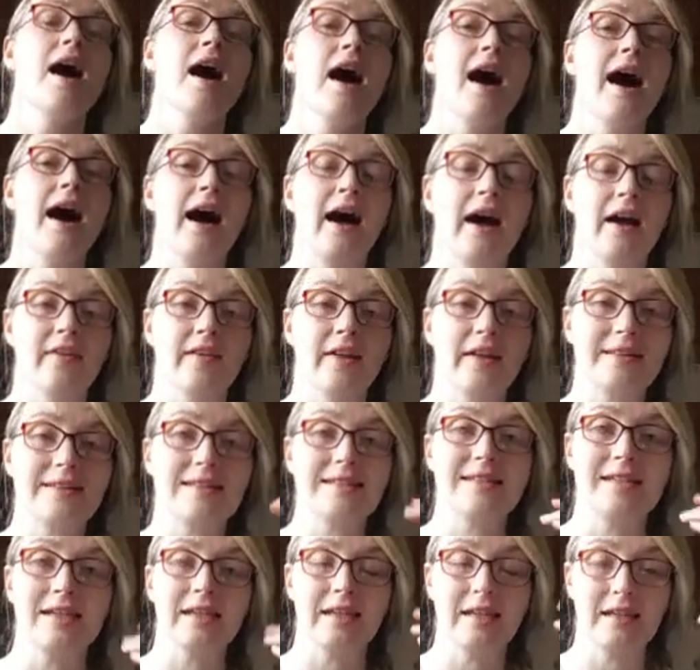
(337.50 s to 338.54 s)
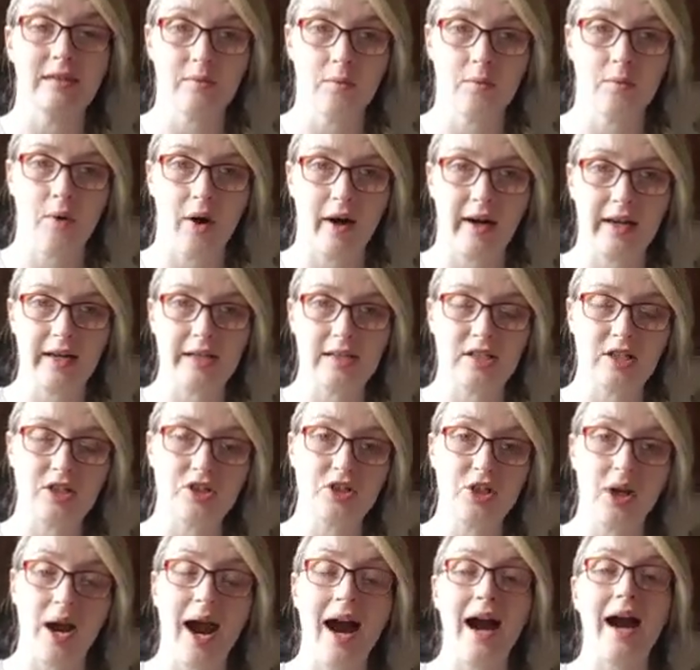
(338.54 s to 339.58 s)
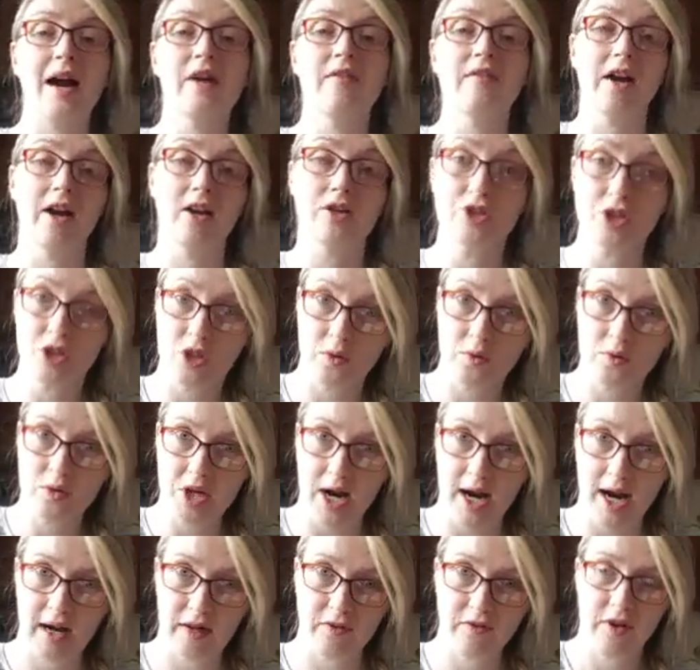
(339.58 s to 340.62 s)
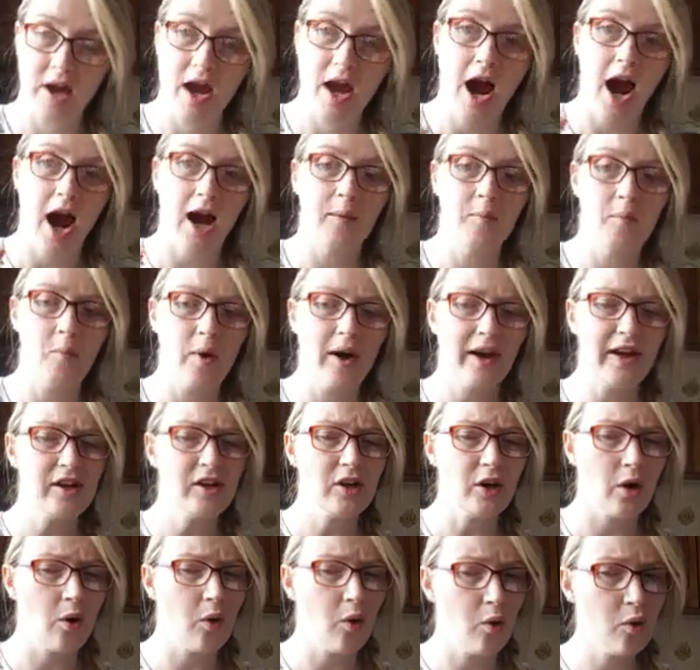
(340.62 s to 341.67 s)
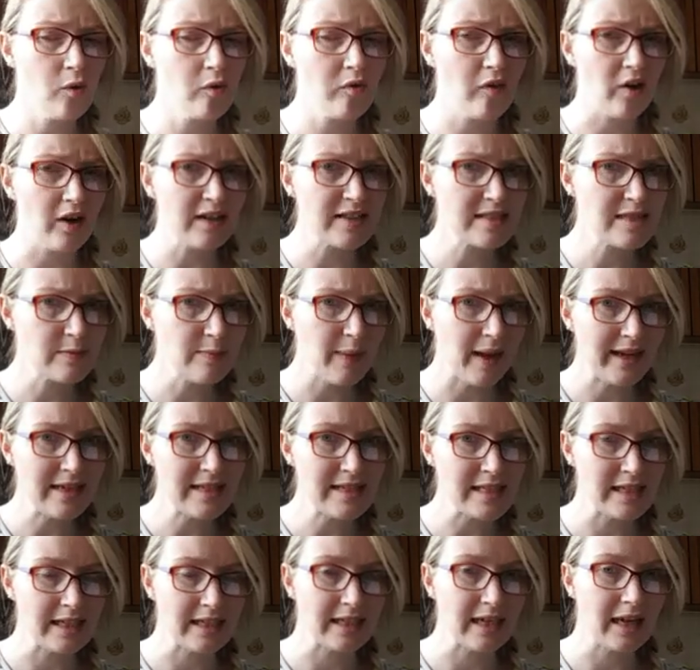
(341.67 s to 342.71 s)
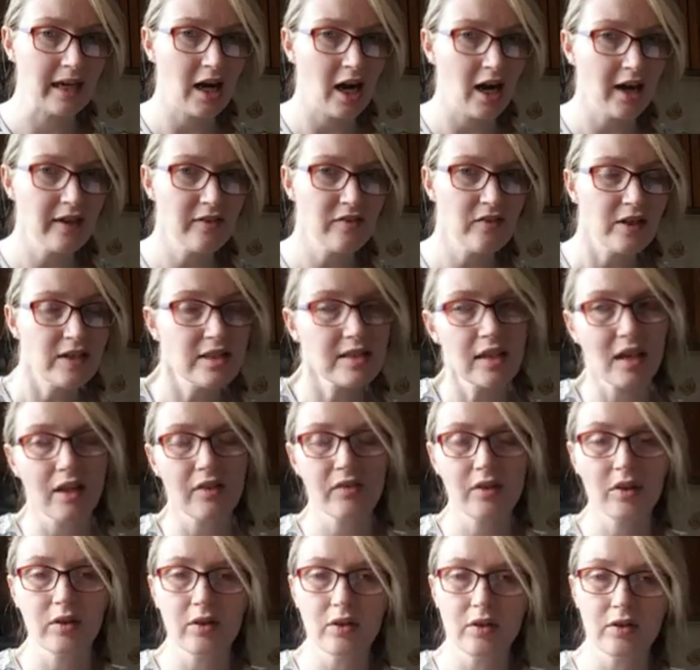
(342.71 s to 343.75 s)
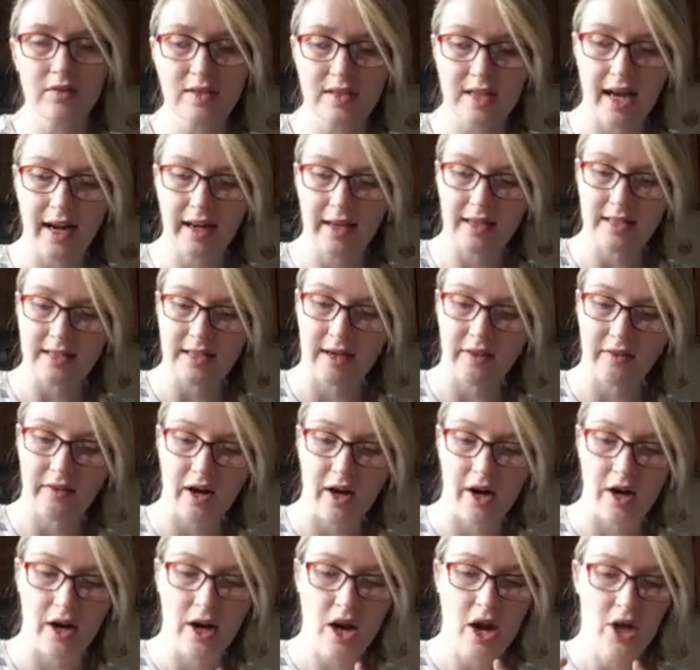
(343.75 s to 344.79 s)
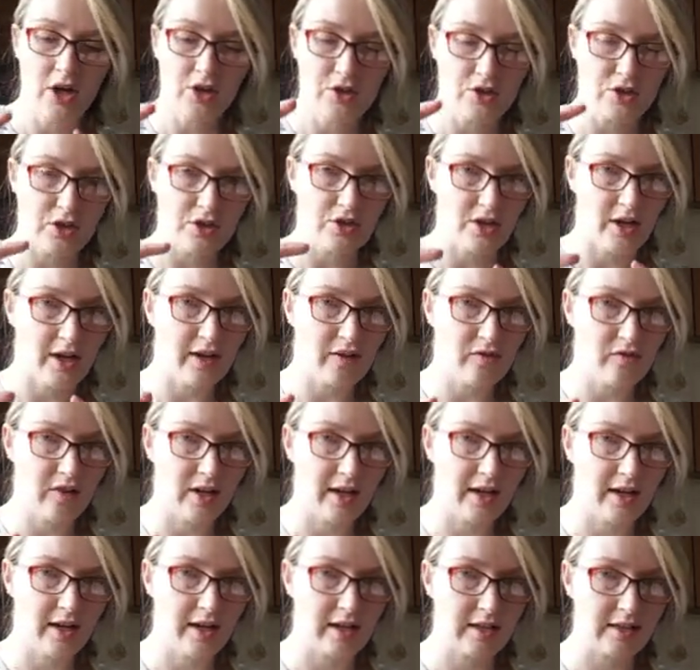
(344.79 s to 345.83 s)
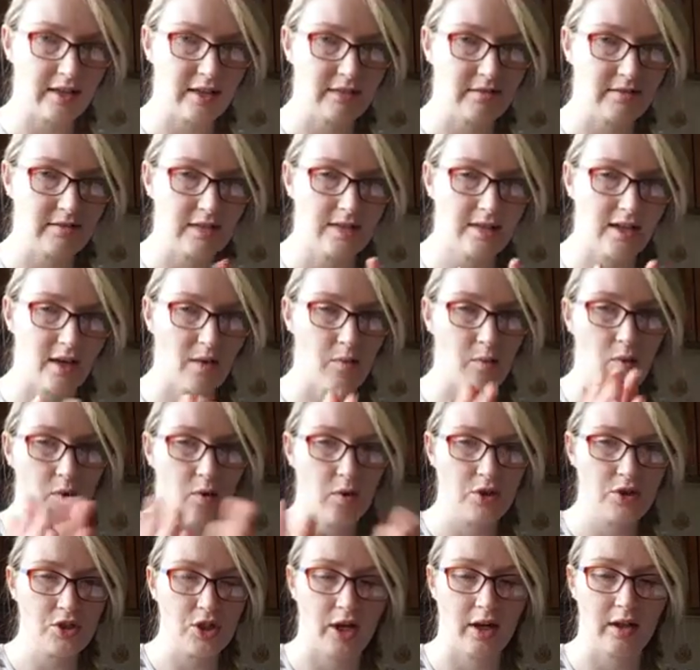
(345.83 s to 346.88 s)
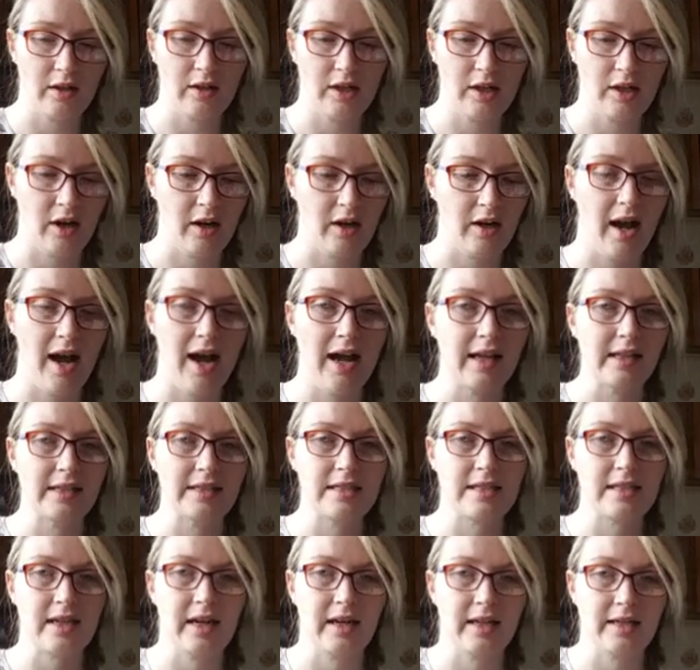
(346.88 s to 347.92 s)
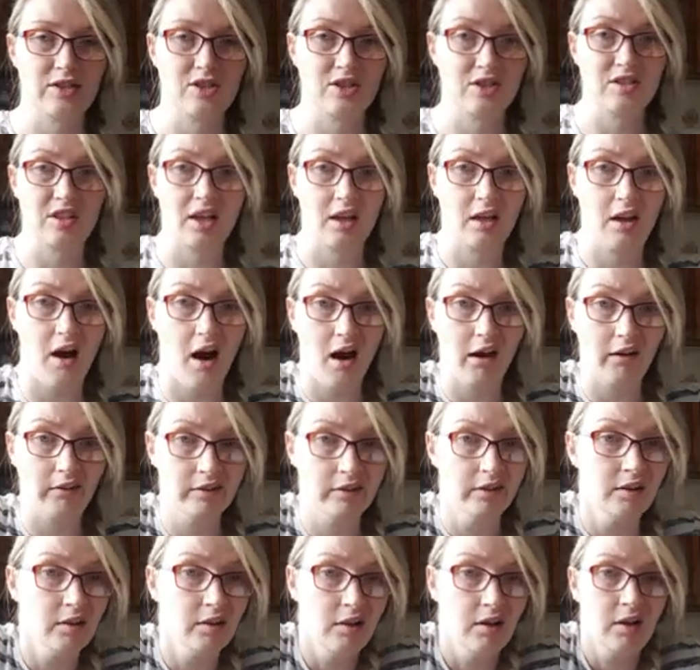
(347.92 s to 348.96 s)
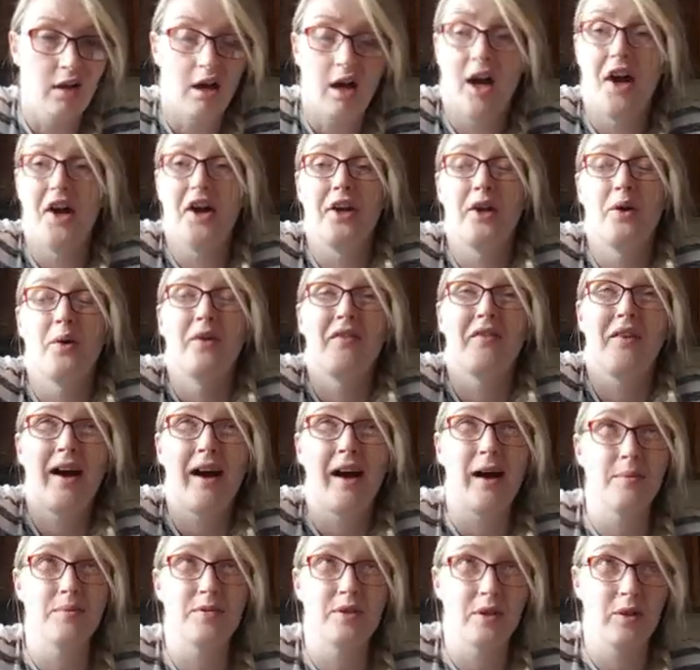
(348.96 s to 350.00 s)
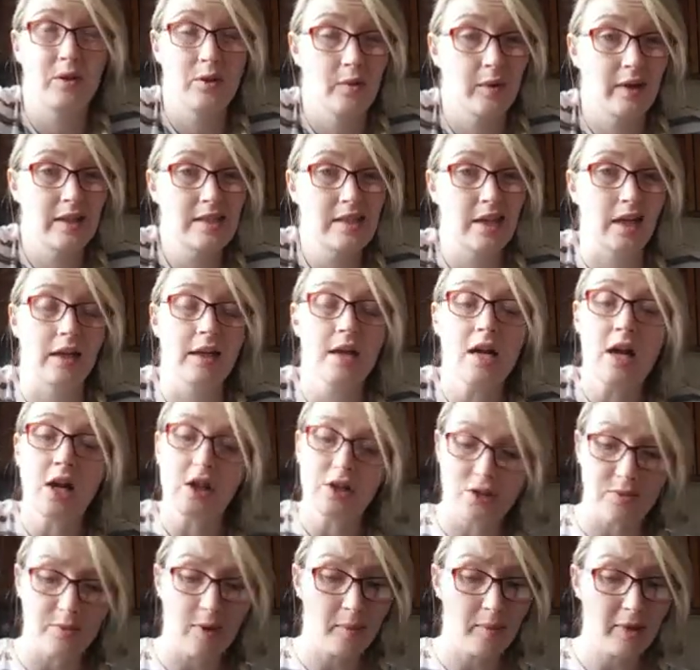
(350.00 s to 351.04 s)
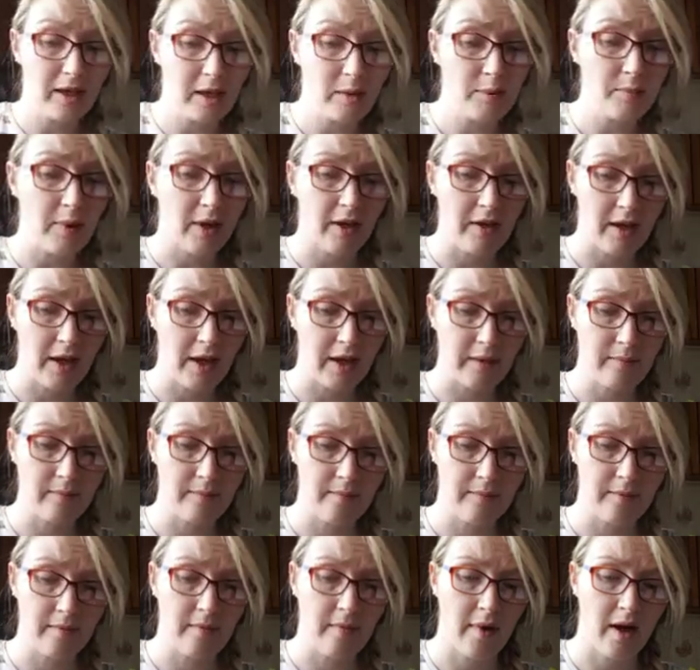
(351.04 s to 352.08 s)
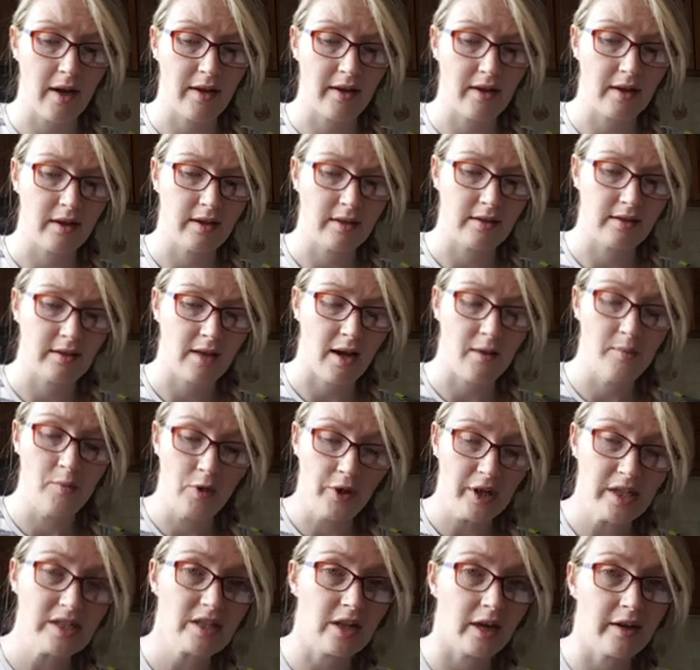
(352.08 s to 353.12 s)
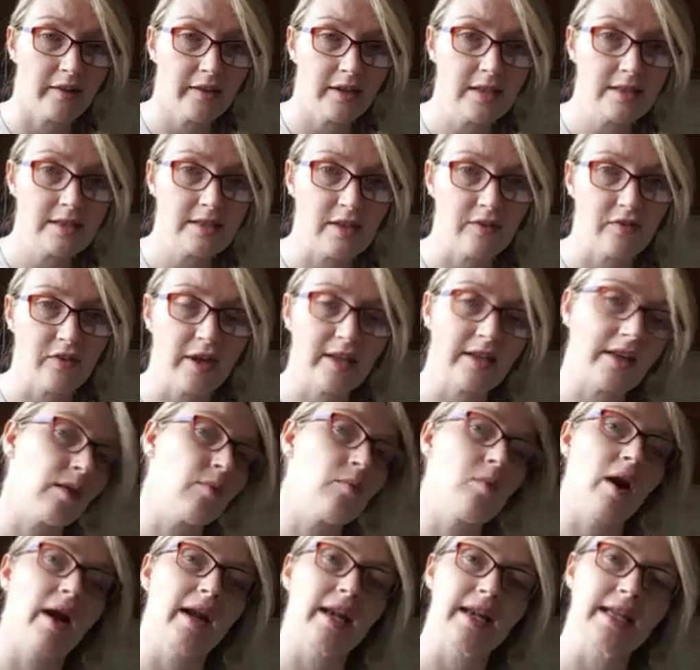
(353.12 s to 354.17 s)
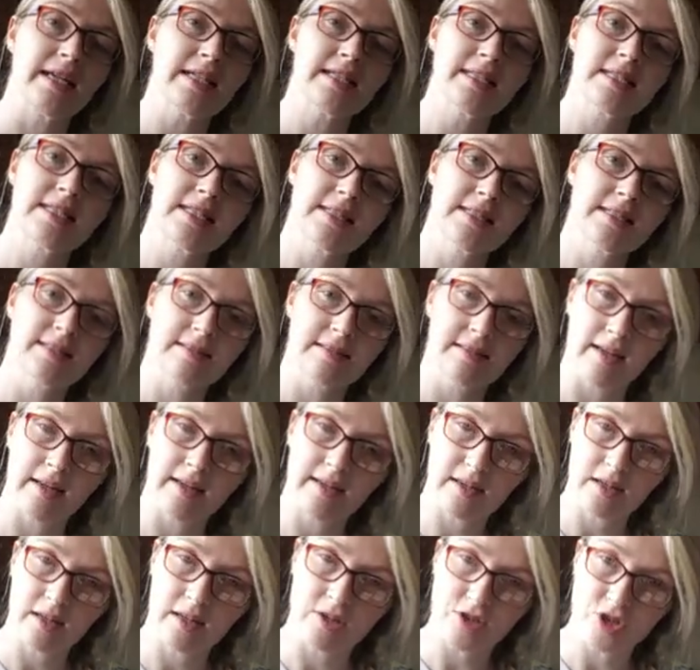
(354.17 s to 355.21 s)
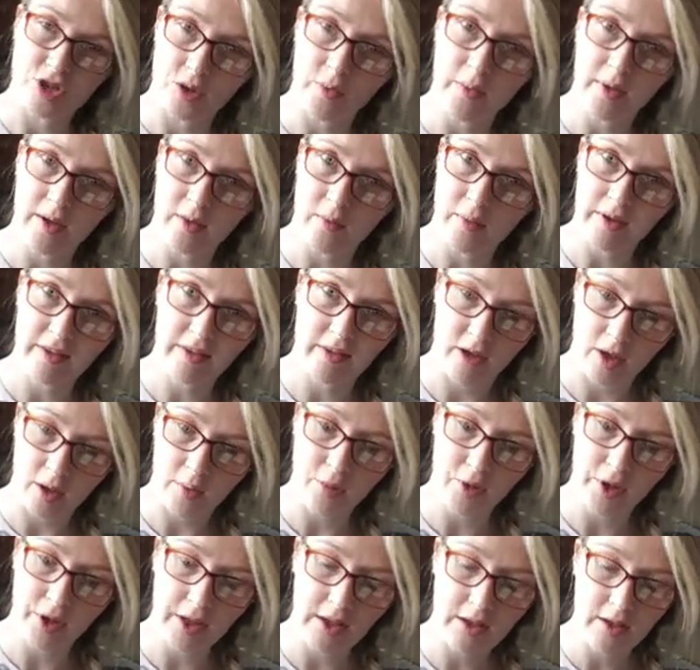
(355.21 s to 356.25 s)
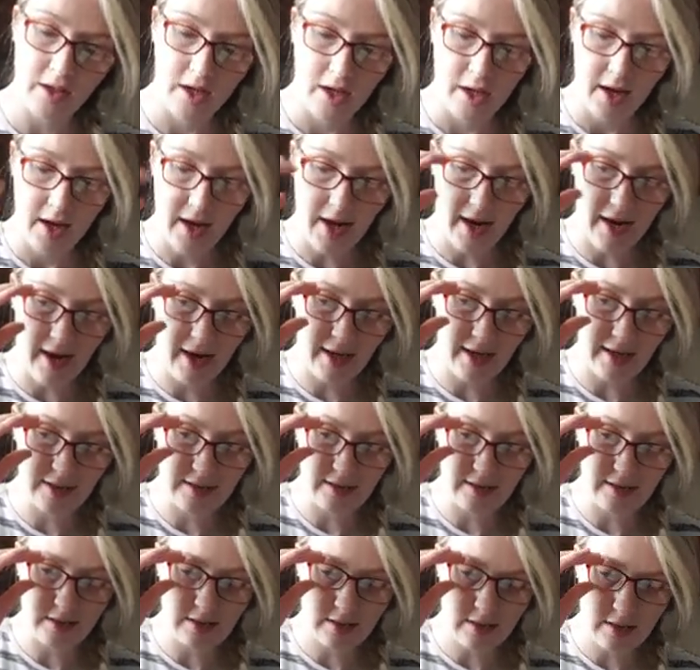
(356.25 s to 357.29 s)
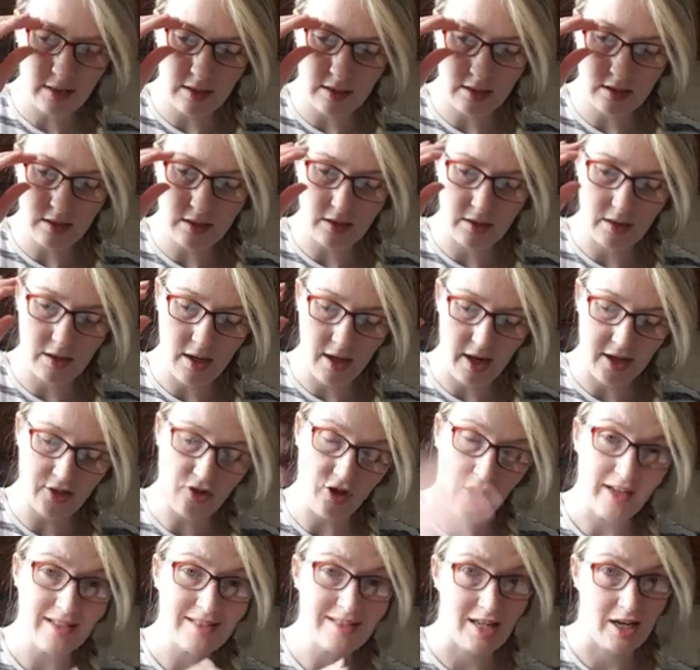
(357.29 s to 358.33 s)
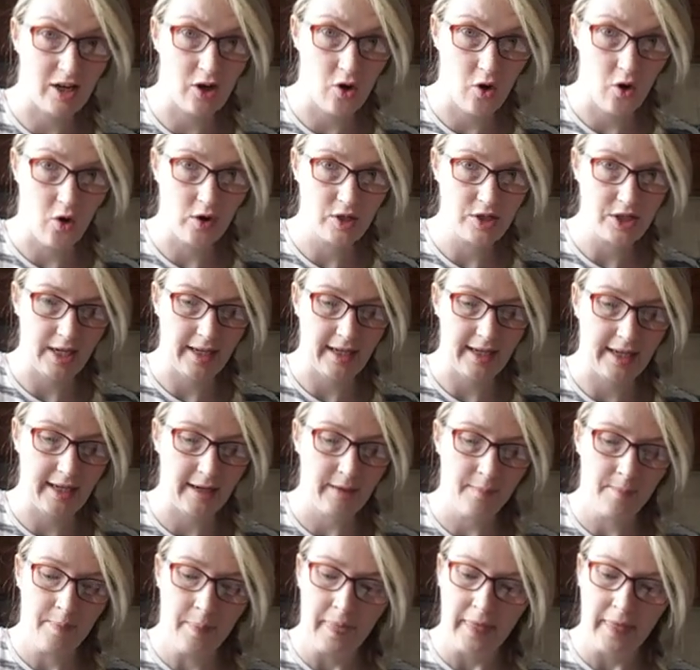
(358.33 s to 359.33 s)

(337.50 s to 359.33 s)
and then seeing what it is that you have and don't have, and where you're overspending. It kind of feels like a few of you saggies out there just kind of feel like it's like water in your hands and it's just like gone, and you have absolutely no idea. So maybe keep a money diary to find out what it is that you're doing with your money and address that accordingly.